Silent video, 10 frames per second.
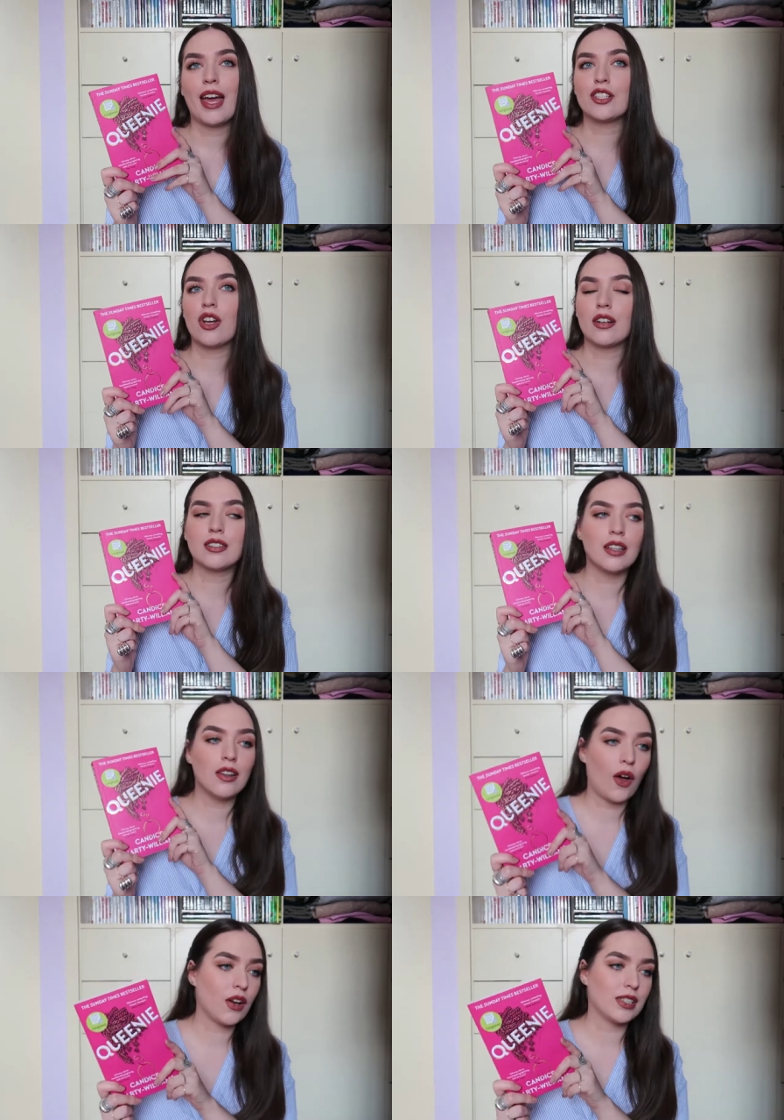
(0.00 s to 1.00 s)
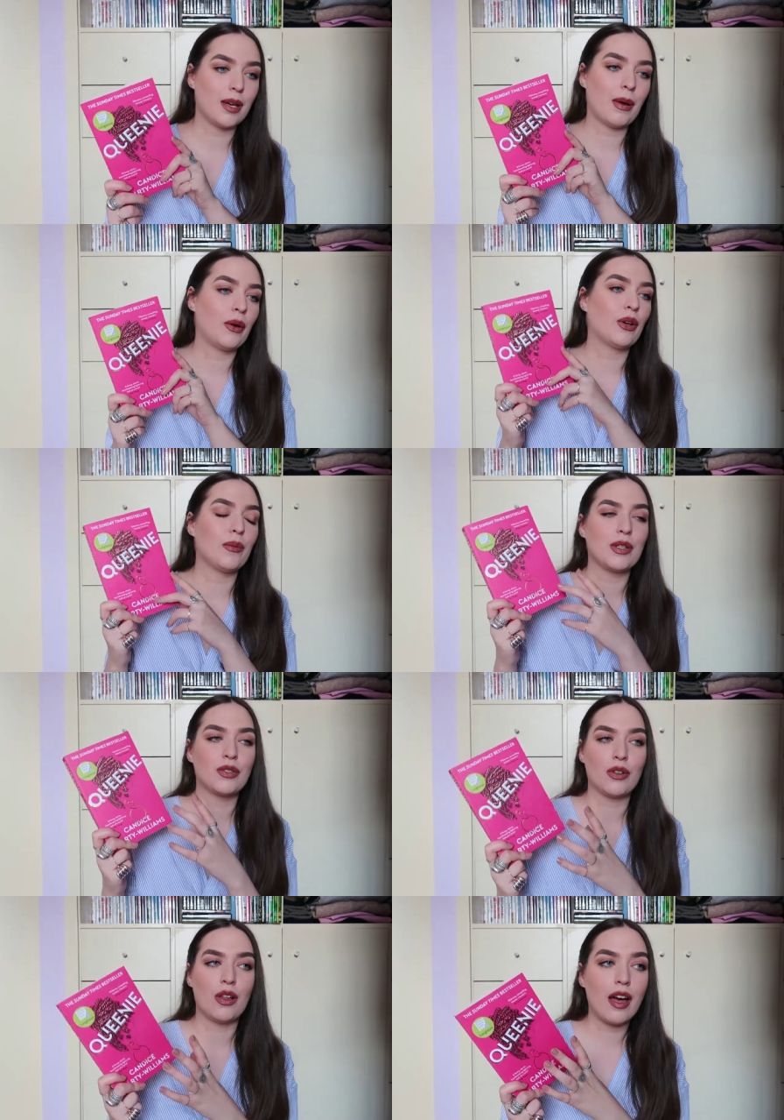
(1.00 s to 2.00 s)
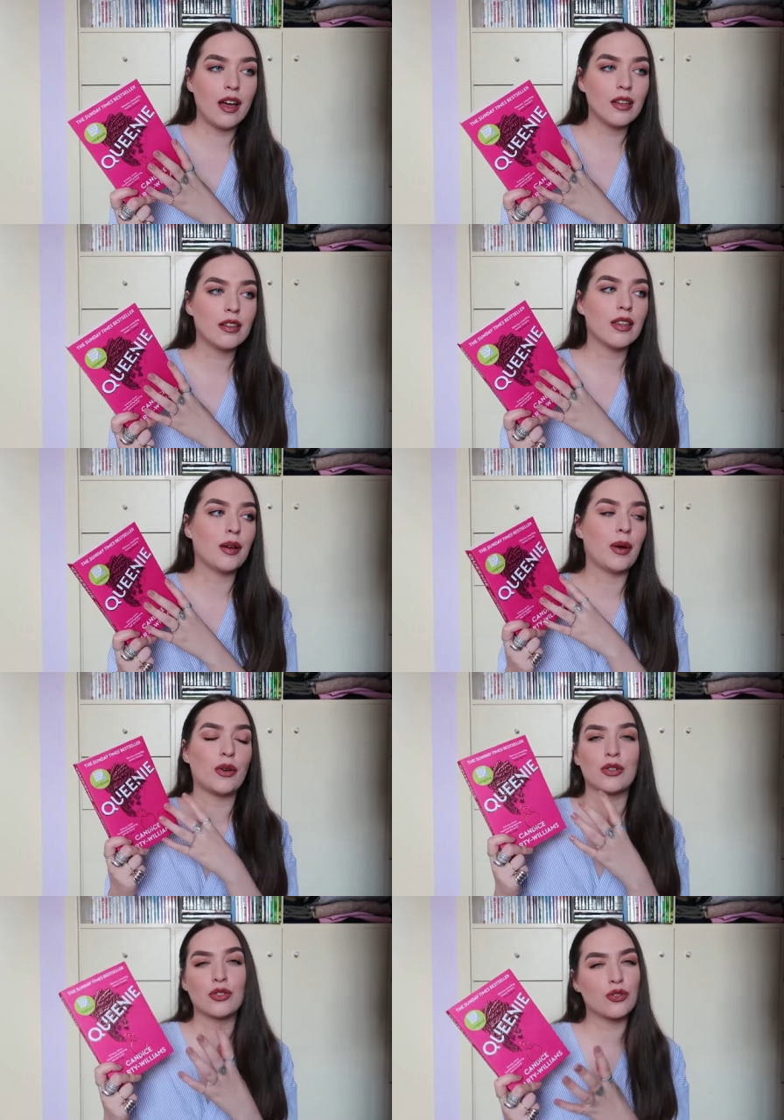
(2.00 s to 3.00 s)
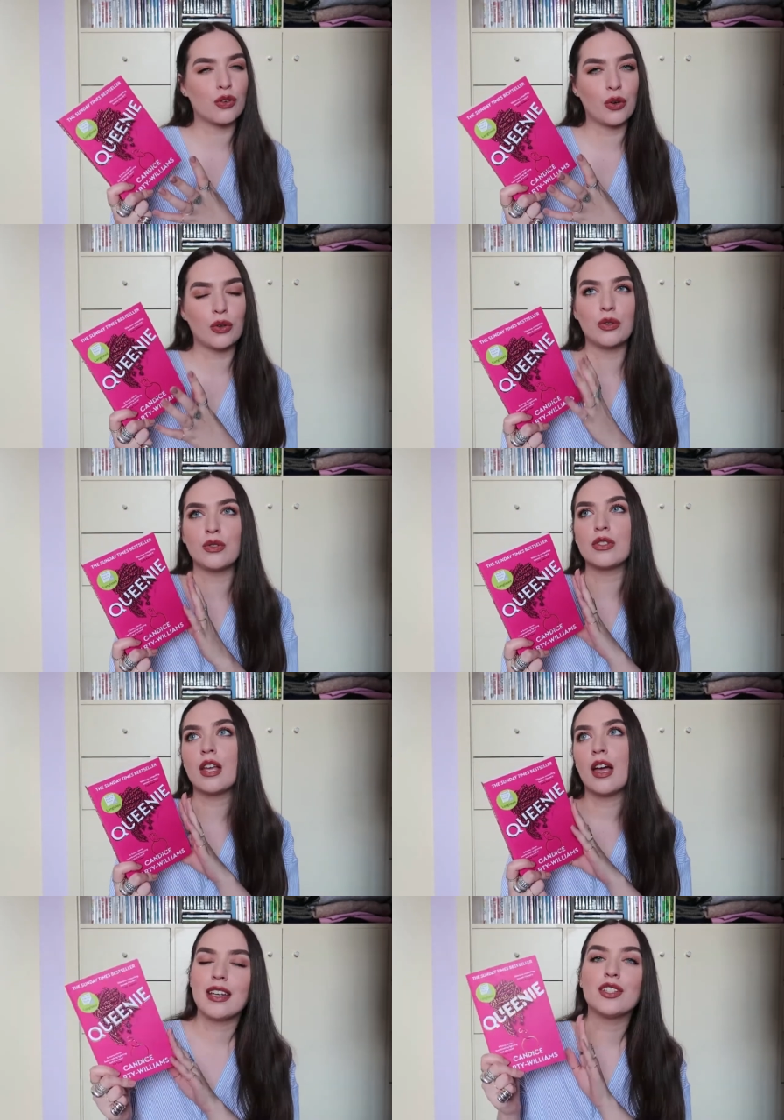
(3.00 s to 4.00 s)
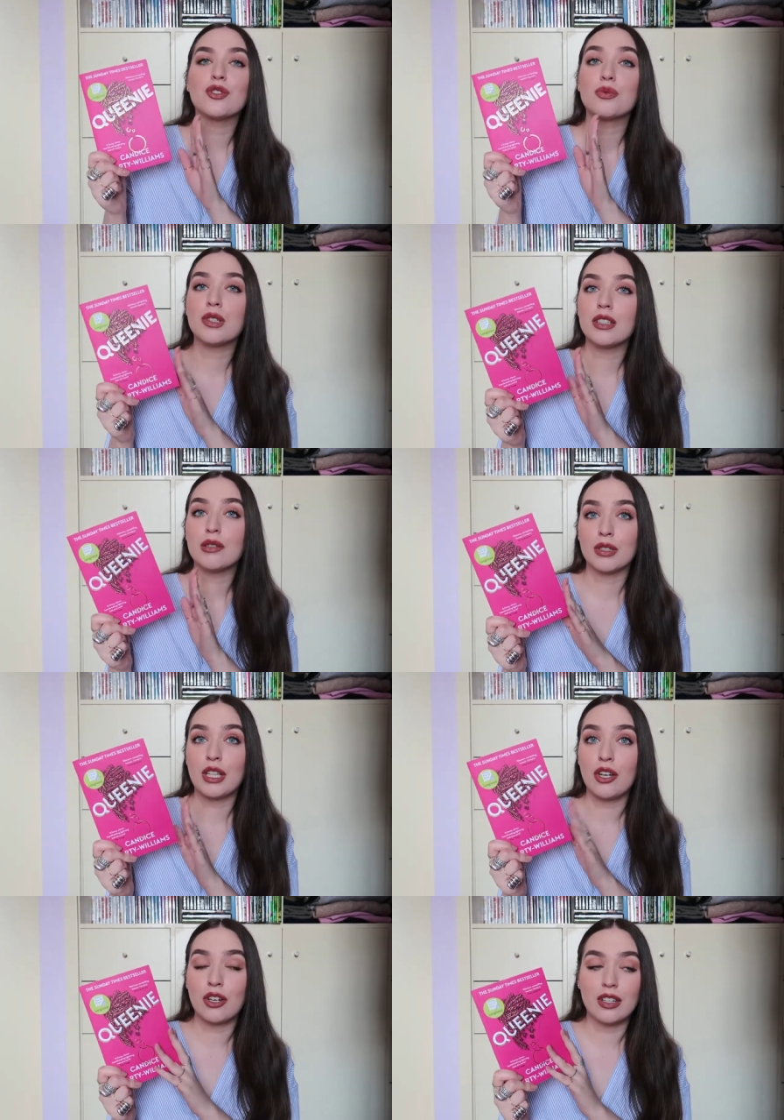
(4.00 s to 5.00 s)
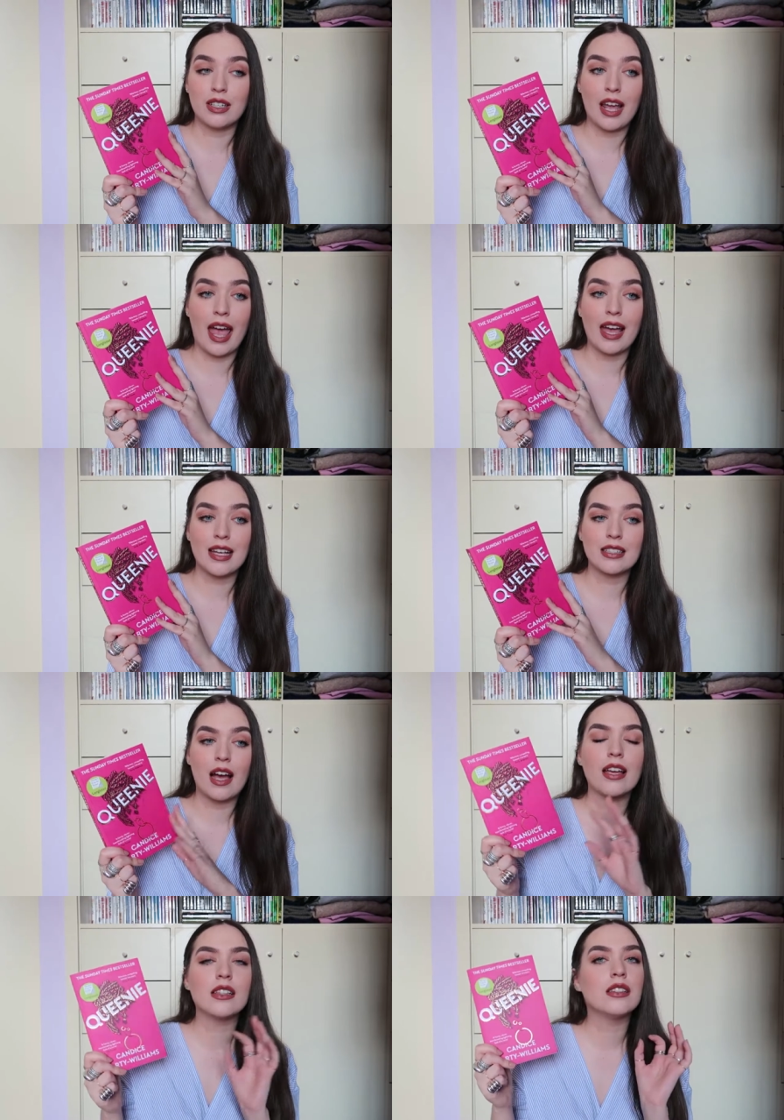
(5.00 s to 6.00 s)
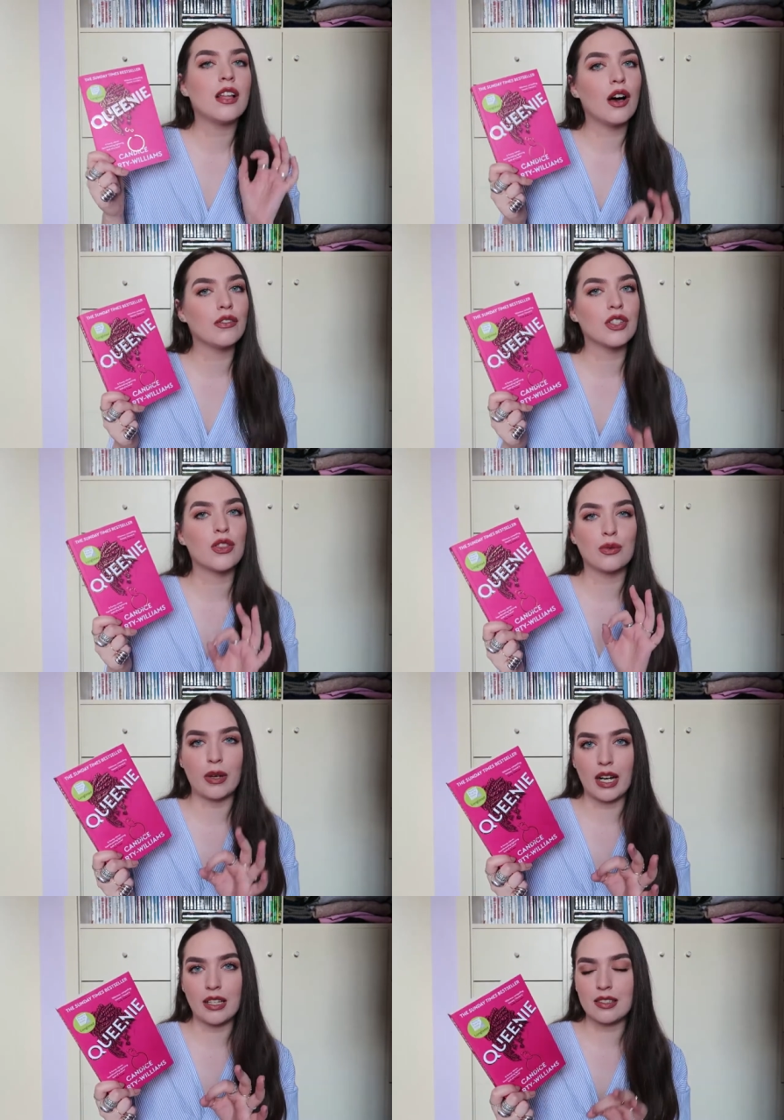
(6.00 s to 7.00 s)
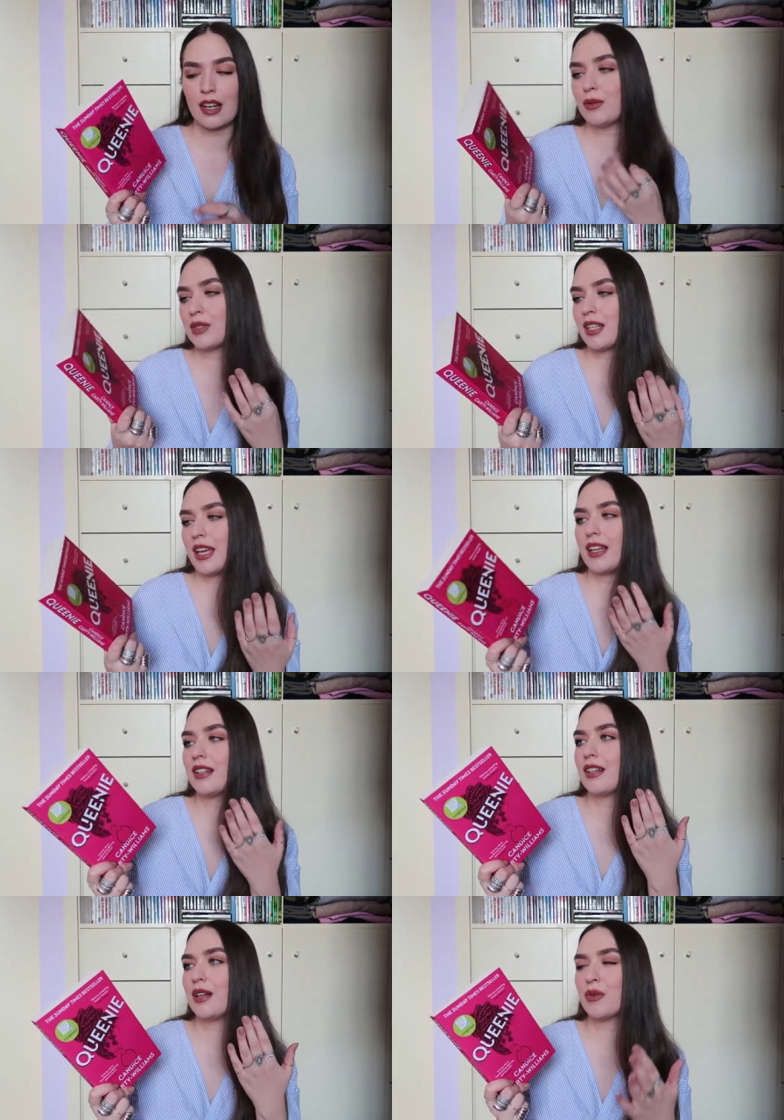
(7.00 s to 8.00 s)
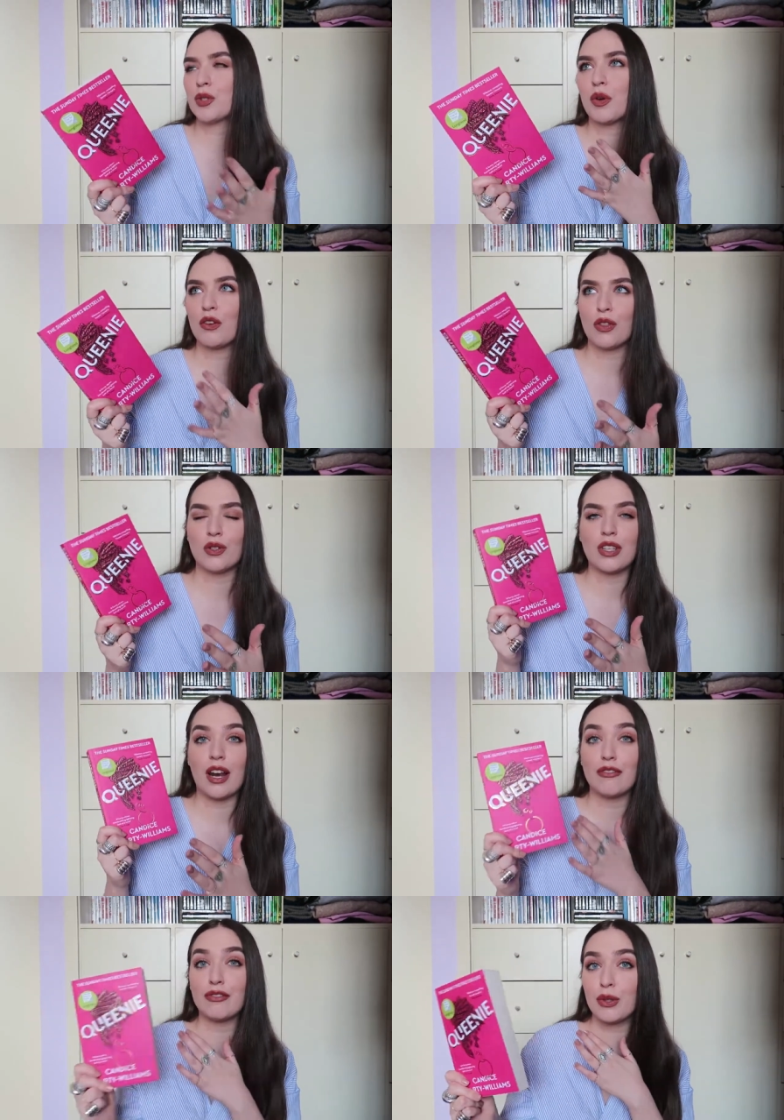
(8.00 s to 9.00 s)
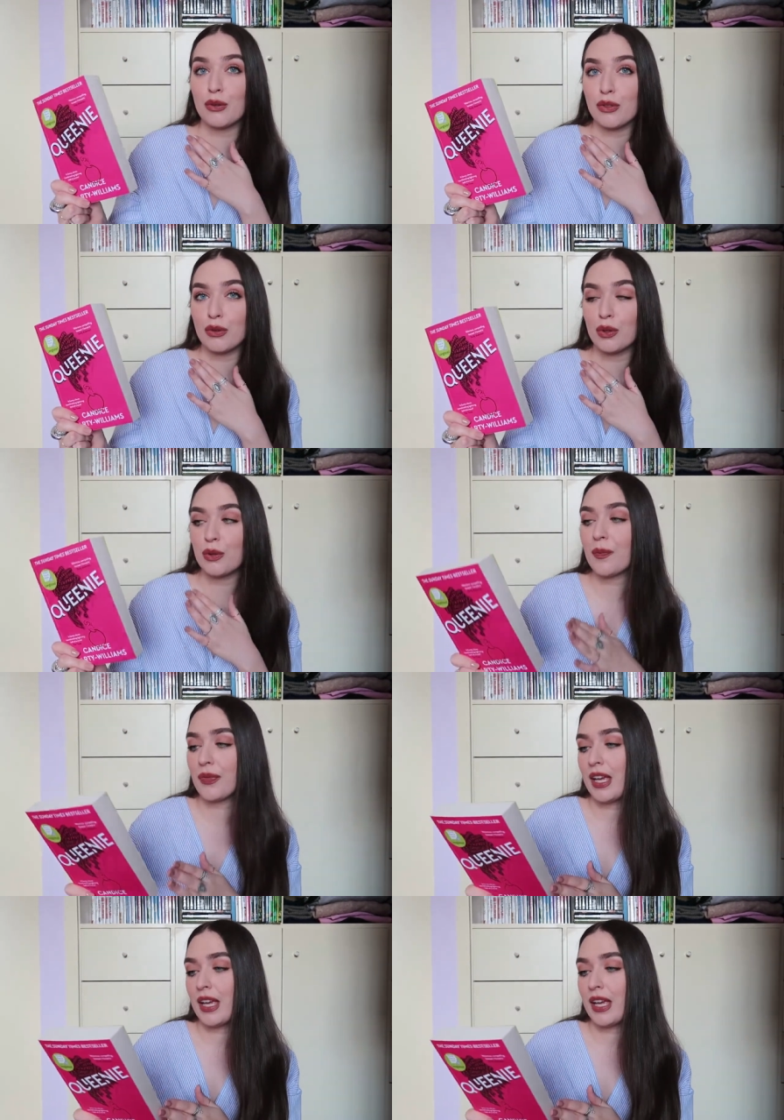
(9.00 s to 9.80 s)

It talks a lot about her mental health, about her struggles. It is really good, and I loved the writing style. Once again, it was one of those that I flew through,